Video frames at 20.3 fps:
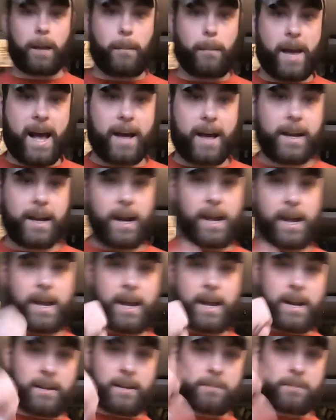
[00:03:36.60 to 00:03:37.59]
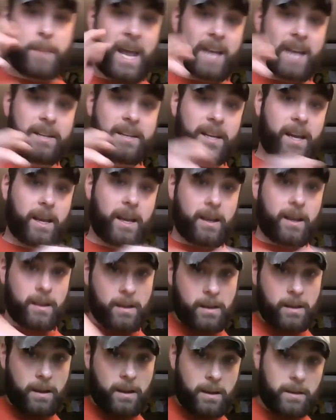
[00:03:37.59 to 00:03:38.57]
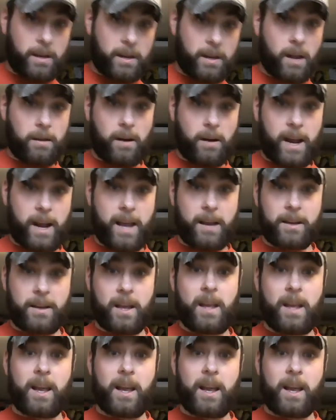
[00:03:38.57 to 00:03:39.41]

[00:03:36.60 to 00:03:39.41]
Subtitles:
back, and I had his painting in the other hand.